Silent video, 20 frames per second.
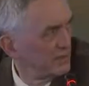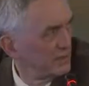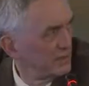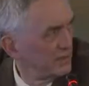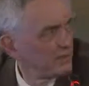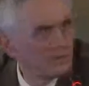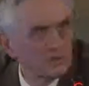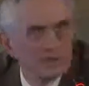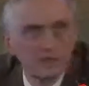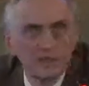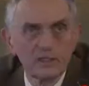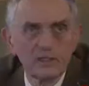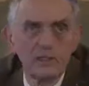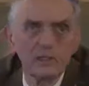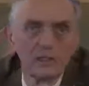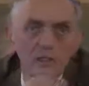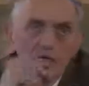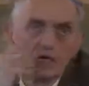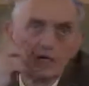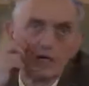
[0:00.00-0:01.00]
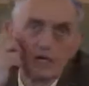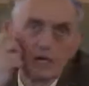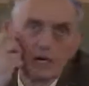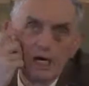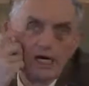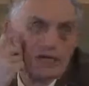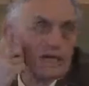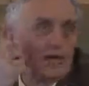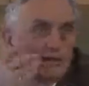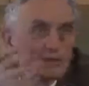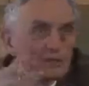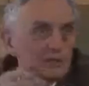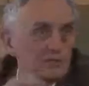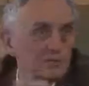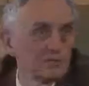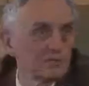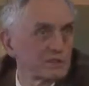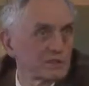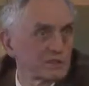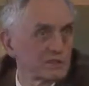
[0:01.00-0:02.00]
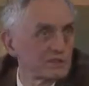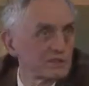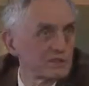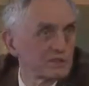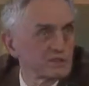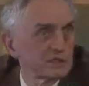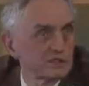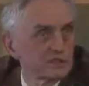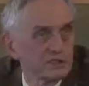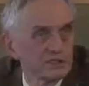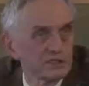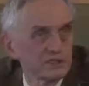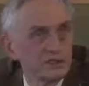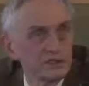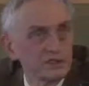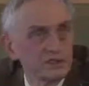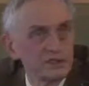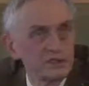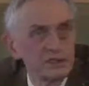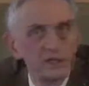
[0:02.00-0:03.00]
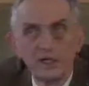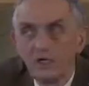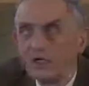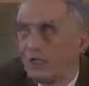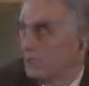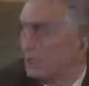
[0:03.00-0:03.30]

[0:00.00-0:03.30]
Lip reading: I haven't researched it thoroughly,